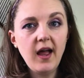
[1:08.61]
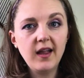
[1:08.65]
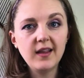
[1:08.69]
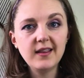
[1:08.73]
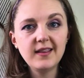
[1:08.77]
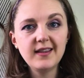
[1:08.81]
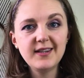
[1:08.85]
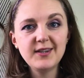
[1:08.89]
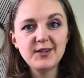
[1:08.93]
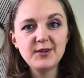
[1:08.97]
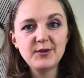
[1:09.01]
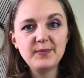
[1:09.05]
a
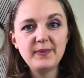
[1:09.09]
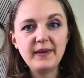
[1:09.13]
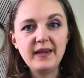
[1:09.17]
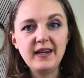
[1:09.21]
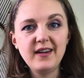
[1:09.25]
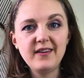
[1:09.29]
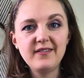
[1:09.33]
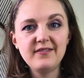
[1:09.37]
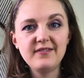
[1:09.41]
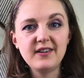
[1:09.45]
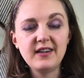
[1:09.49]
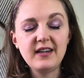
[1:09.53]
little
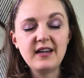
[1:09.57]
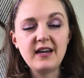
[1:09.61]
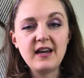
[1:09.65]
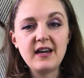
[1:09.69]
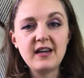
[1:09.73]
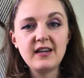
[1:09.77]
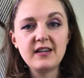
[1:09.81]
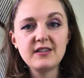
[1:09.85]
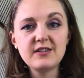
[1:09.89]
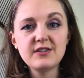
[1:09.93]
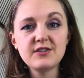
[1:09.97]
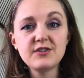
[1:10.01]
bit of
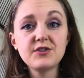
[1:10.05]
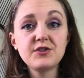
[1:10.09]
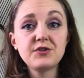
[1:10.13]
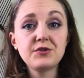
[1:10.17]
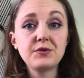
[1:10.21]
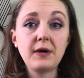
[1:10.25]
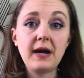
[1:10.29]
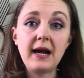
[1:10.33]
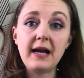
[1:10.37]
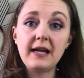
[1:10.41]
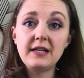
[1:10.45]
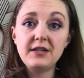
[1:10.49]
a
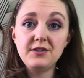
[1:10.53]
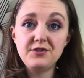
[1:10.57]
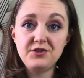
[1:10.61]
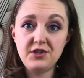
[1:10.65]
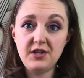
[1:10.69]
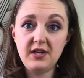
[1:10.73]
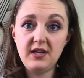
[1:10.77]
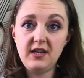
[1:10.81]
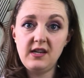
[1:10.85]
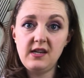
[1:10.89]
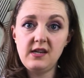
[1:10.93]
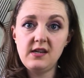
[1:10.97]

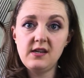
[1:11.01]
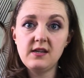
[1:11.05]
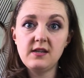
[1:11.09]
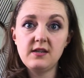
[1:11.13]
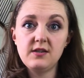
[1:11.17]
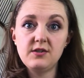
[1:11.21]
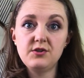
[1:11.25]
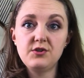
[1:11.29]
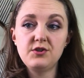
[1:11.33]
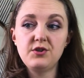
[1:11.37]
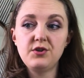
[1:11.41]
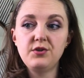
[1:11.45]
strategy
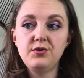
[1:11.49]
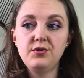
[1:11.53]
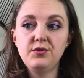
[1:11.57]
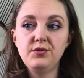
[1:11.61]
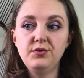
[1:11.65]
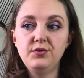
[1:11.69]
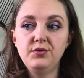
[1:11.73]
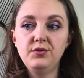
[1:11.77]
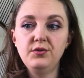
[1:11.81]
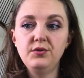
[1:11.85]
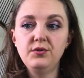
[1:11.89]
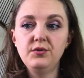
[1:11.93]

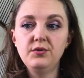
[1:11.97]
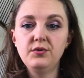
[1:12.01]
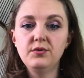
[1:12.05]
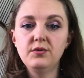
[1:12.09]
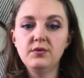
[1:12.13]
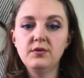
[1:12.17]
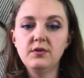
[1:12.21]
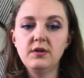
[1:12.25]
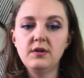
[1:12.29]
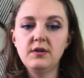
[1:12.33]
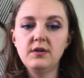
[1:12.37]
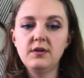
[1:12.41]

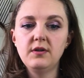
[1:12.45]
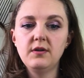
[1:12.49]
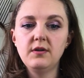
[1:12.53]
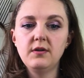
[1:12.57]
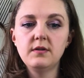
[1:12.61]
to